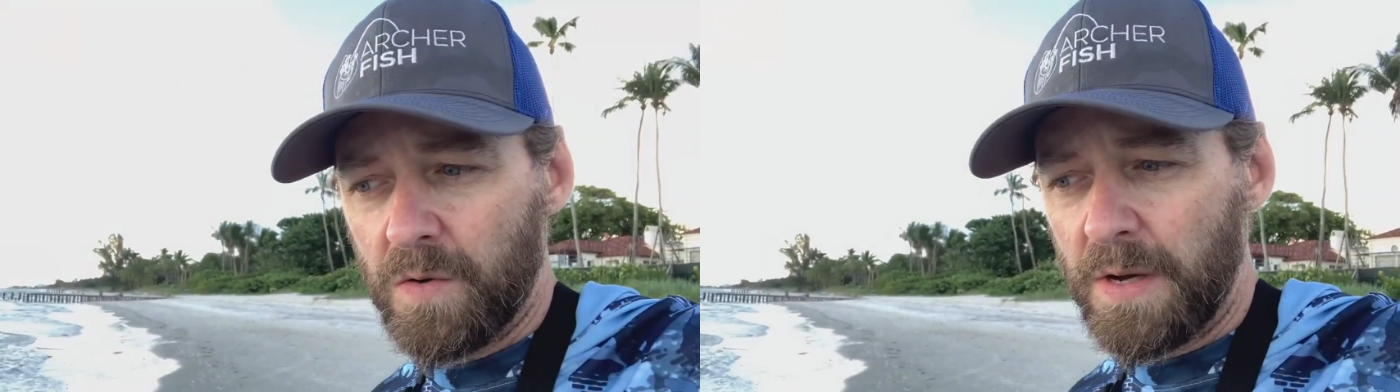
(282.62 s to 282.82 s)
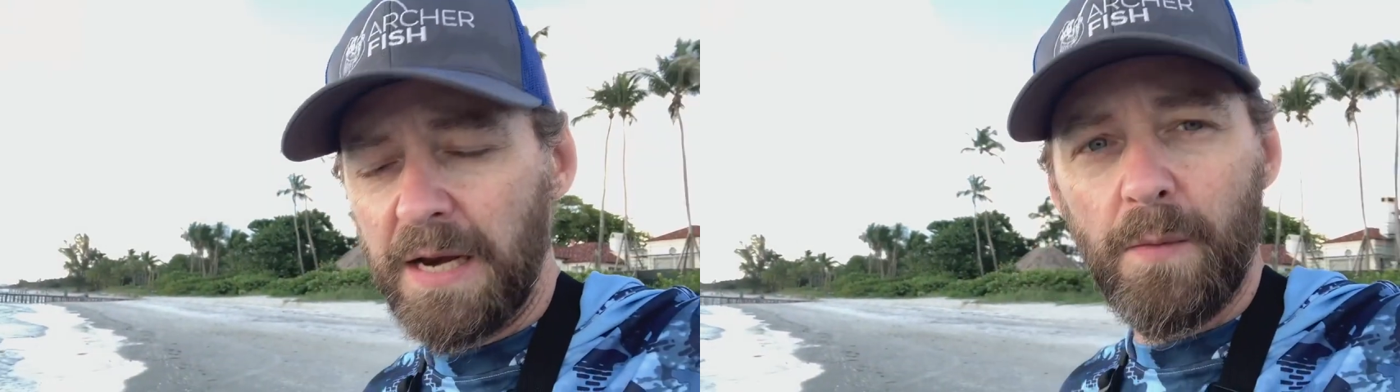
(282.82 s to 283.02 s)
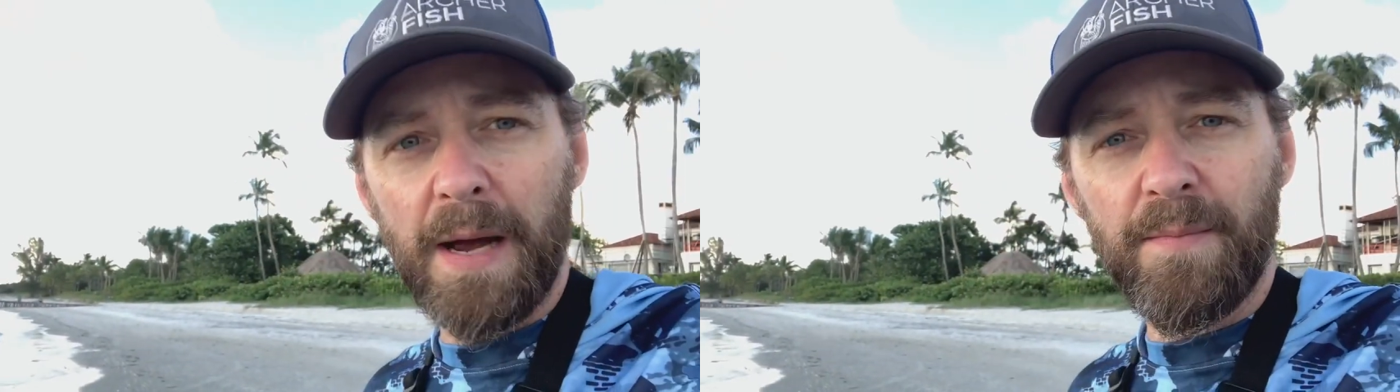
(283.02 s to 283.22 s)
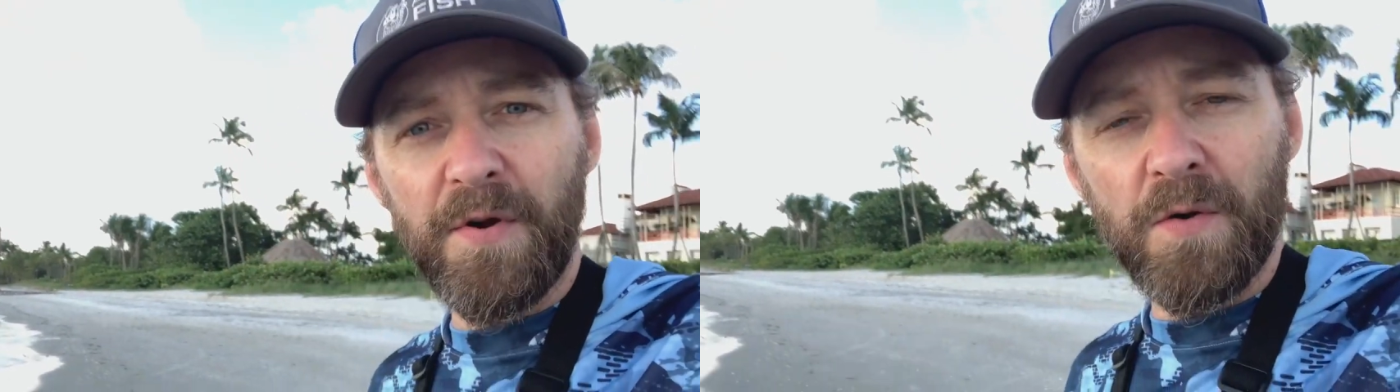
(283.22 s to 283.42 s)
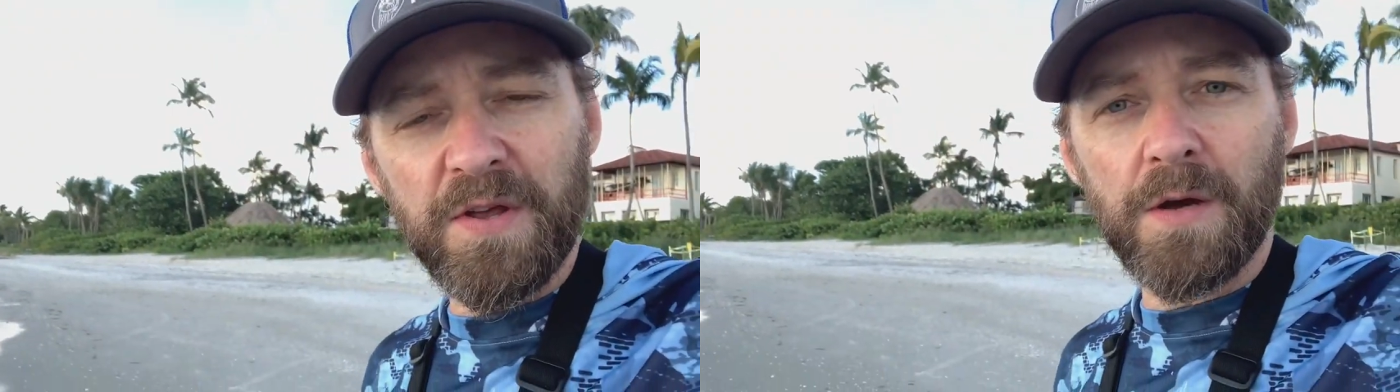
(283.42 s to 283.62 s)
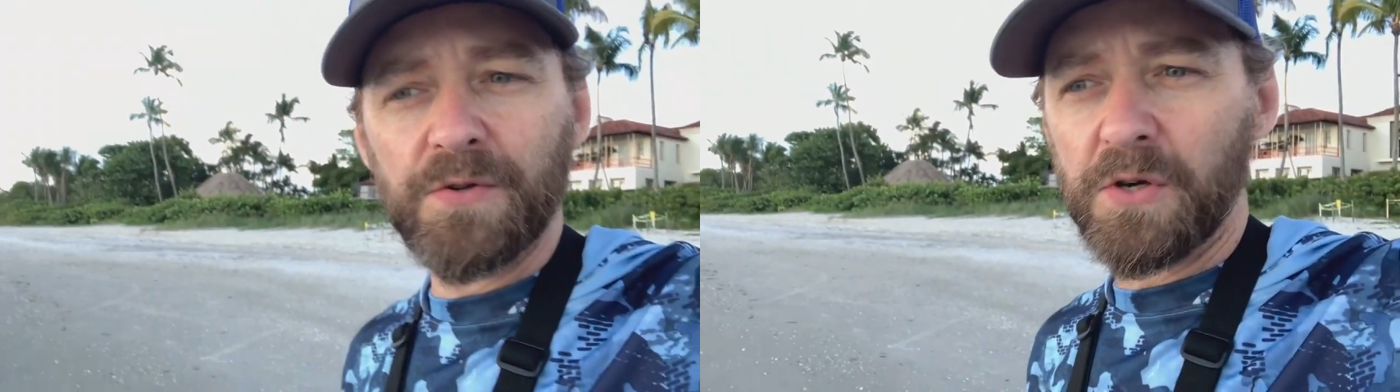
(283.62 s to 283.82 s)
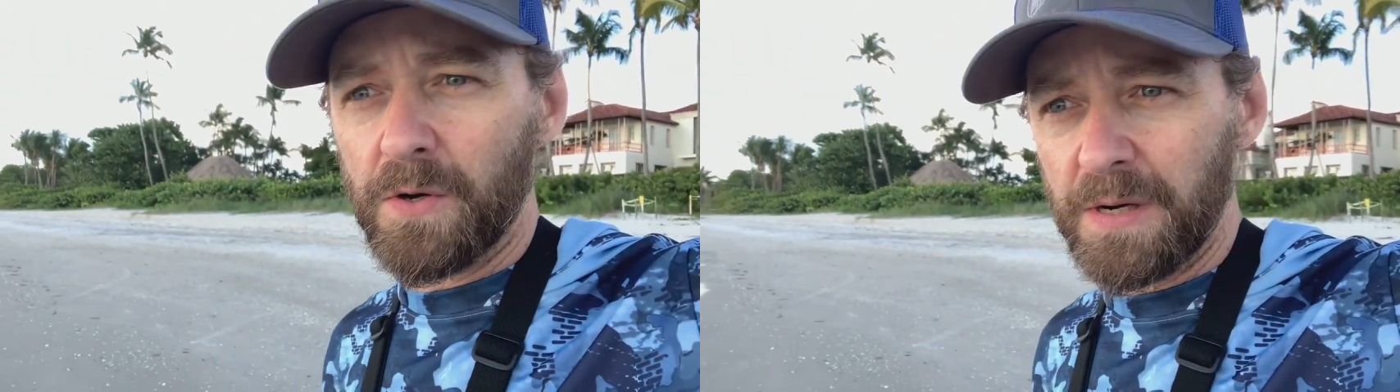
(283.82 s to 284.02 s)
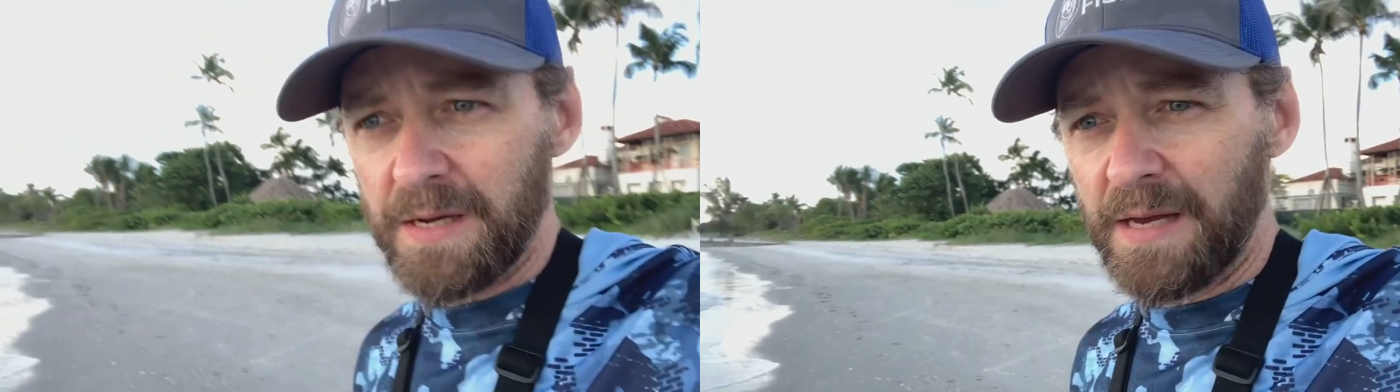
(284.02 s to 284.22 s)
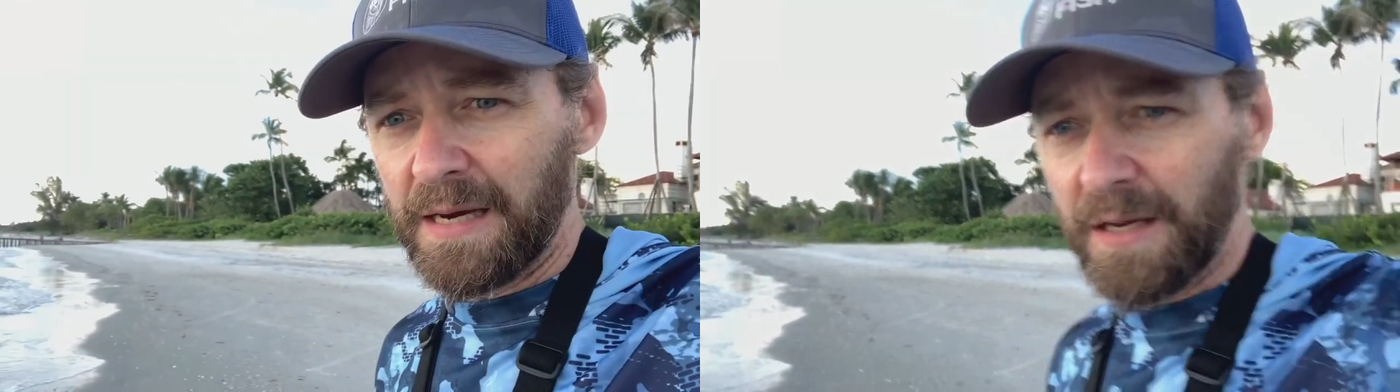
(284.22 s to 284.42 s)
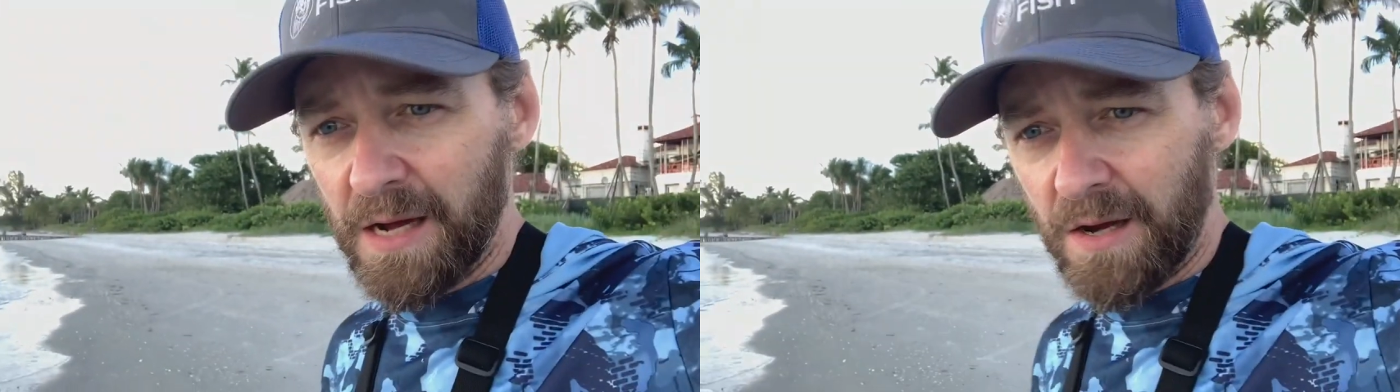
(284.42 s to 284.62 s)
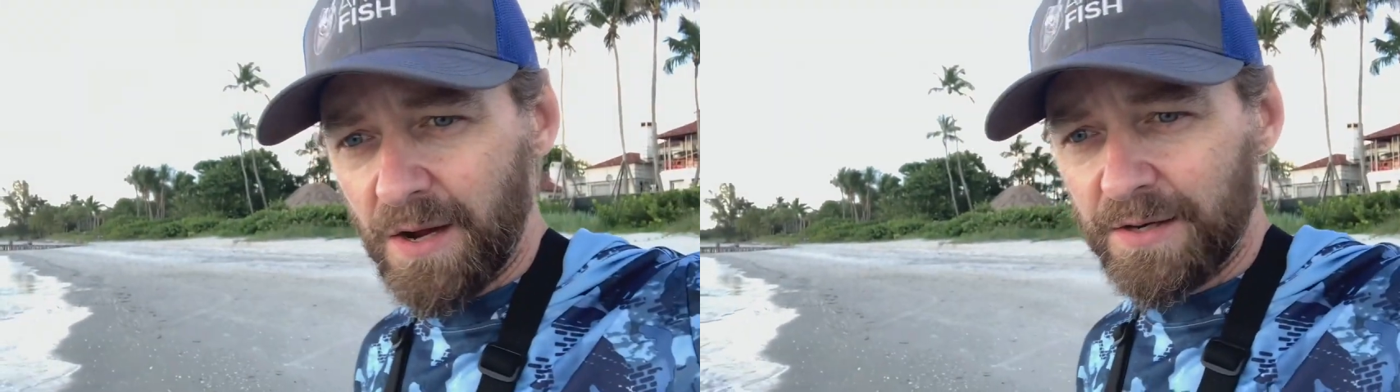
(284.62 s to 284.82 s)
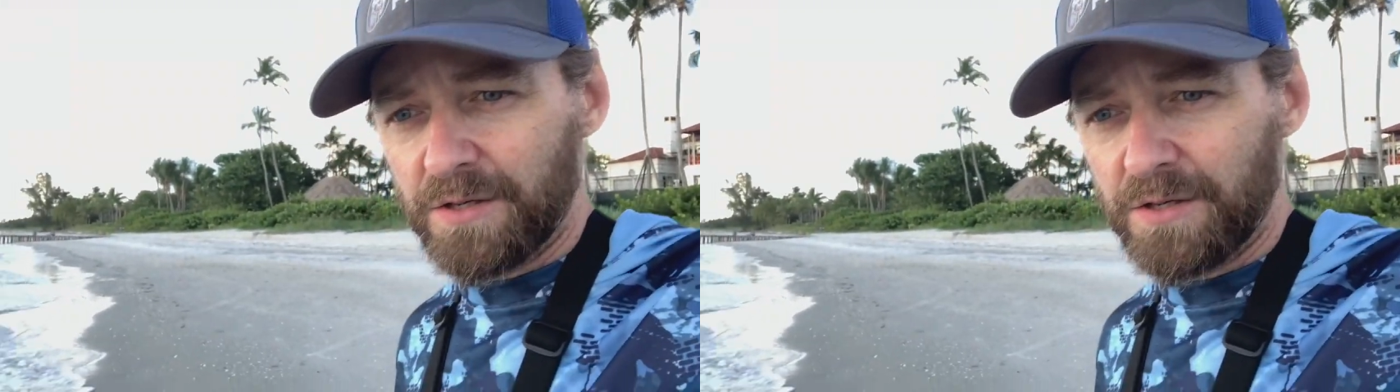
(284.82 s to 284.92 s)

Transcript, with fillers: anyway, I'm throwing the Yozuri, had luck on it